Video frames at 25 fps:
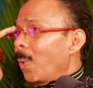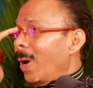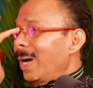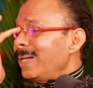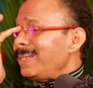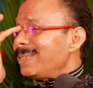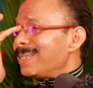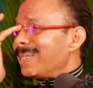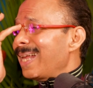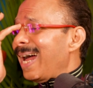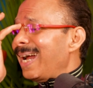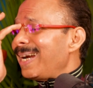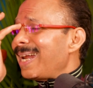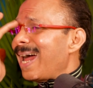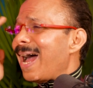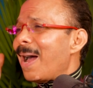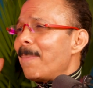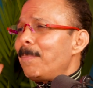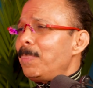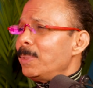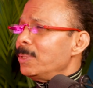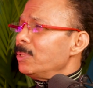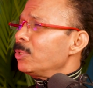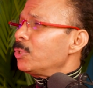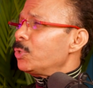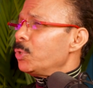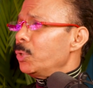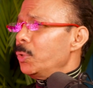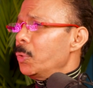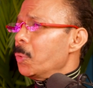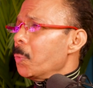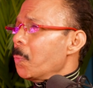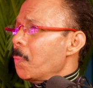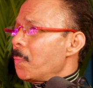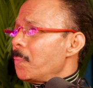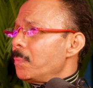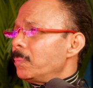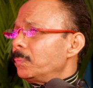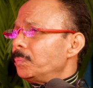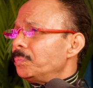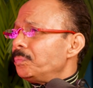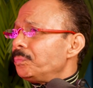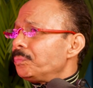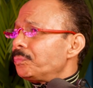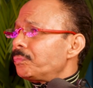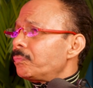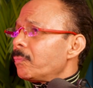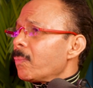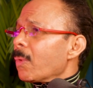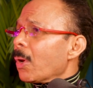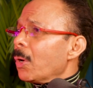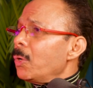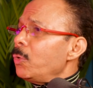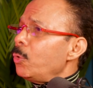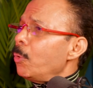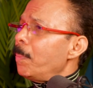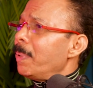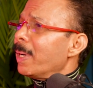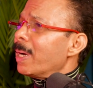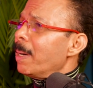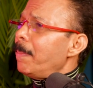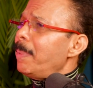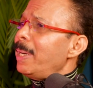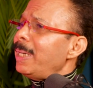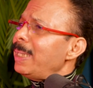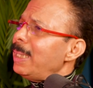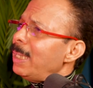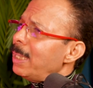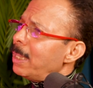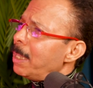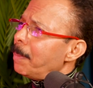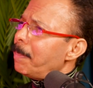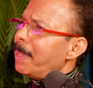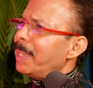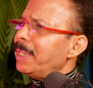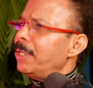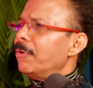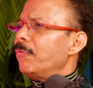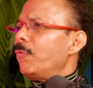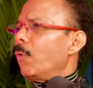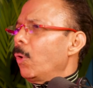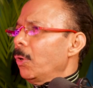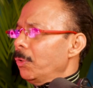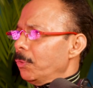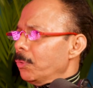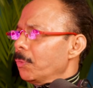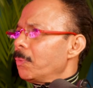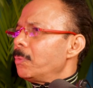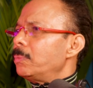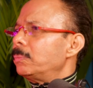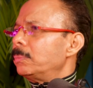Once that happens to you, you become a healer by default.